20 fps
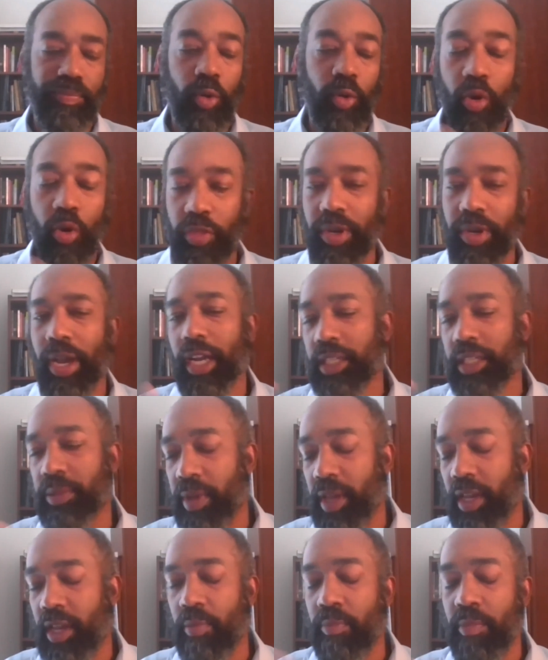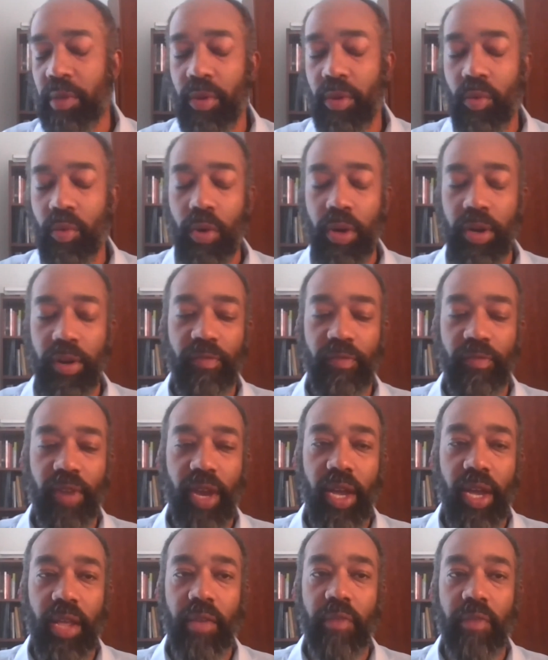Orthodox make up maybe 1 in
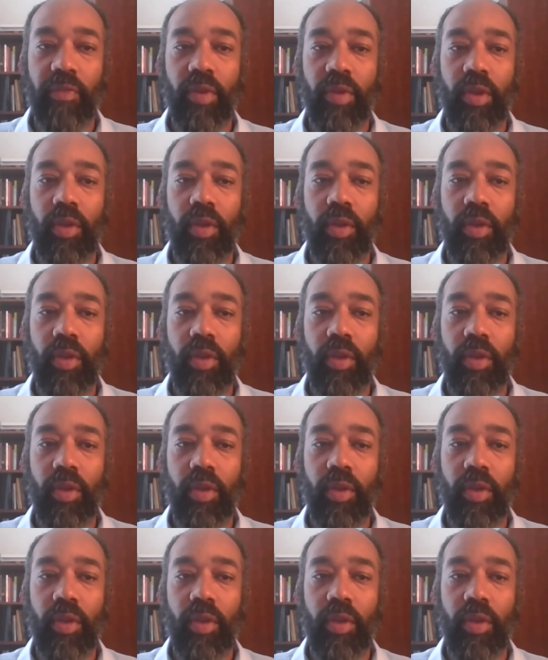5,